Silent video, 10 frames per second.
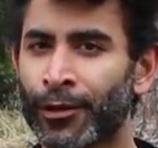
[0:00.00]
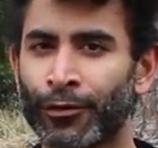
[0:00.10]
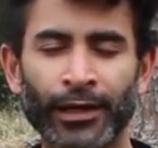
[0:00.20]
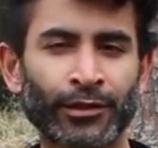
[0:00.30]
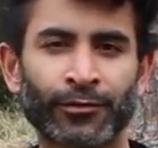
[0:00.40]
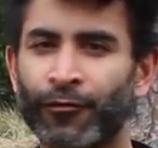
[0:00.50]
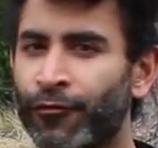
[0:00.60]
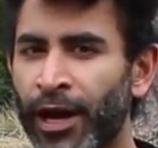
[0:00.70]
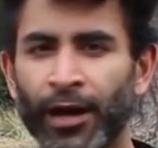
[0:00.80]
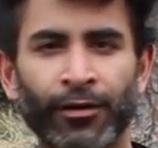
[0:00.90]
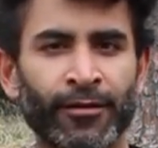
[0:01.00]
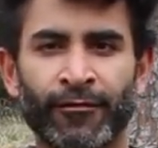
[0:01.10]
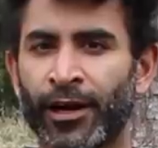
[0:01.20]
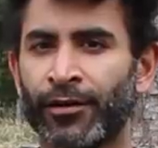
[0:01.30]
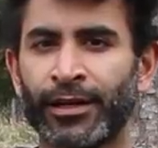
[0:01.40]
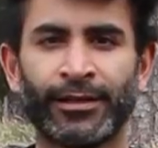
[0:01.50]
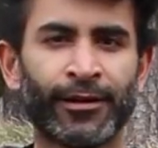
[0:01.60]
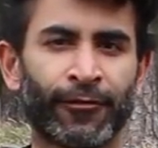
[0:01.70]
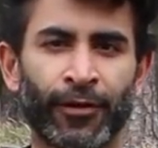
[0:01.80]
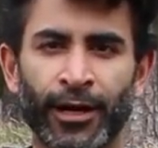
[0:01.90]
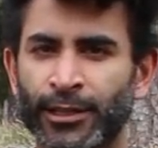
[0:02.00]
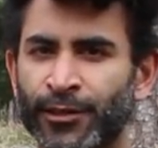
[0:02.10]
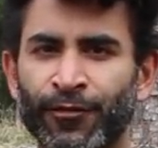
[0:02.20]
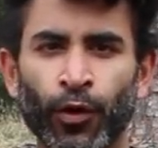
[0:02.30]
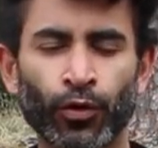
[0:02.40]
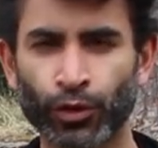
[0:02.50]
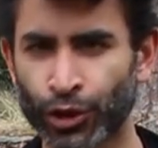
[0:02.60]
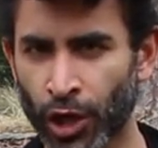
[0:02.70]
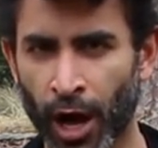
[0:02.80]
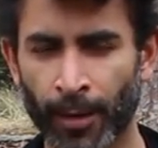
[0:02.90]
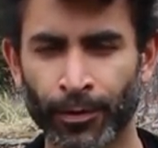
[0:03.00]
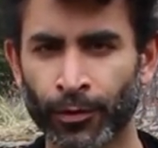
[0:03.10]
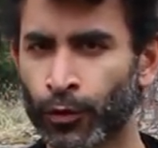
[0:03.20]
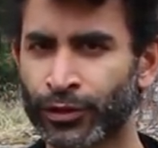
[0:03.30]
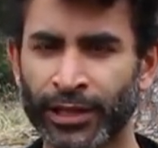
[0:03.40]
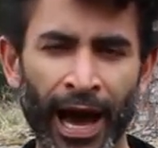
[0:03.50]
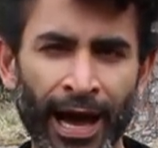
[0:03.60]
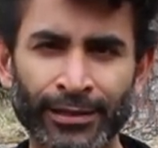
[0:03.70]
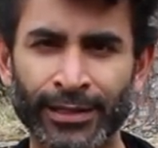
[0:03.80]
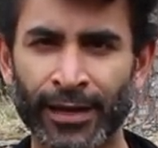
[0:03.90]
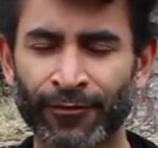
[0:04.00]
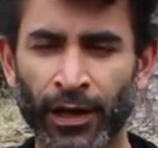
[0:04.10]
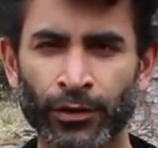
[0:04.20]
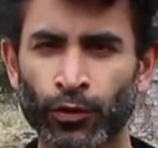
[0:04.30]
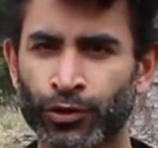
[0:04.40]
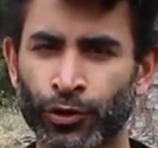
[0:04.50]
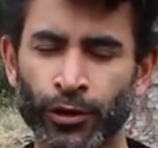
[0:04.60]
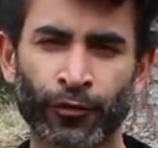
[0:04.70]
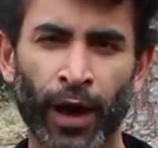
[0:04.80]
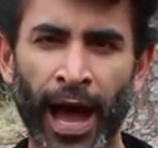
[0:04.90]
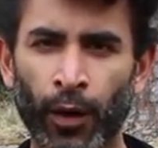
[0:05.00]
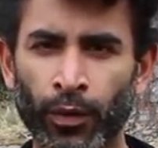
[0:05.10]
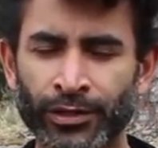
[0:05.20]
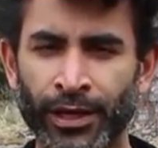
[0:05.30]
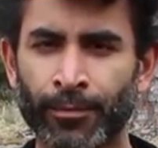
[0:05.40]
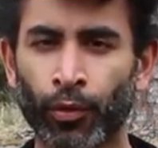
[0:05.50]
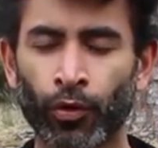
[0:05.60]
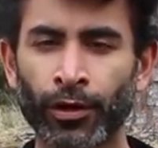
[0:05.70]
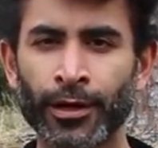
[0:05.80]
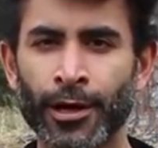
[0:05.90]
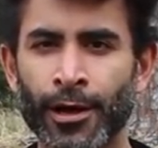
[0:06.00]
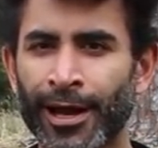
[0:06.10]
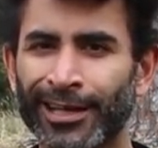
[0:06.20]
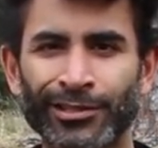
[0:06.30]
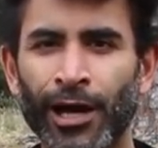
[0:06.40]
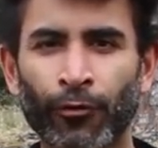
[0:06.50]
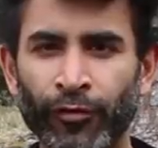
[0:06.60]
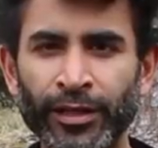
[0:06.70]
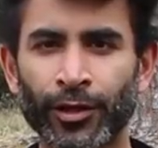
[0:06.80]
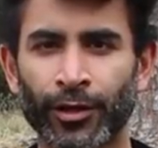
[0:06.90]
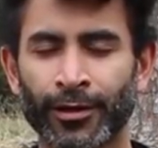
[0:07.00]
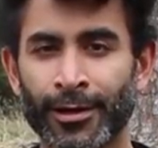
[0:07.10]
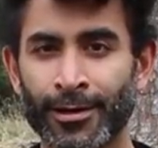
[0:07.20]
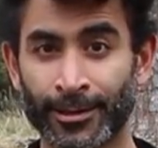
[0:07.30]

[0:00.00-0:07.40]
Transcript: that's very, very different. It's photoshopped. Those guys that fuck those girls for hours in porn, it's not real.